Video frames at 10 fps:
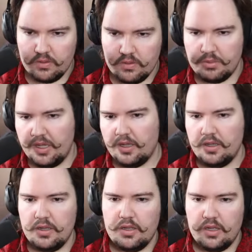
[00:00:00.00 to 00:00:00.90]
But yeah.
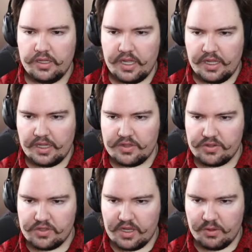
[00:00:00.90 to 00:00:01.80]
Again, like I was
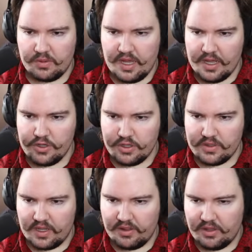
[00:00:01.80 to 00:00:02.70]
just saying with
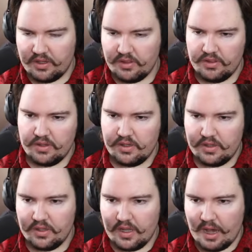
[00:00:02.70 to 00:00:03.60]
engines, I think
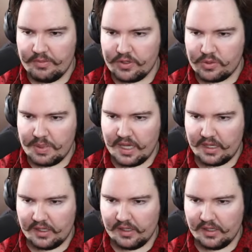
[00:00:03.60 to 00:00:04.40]
I would just pick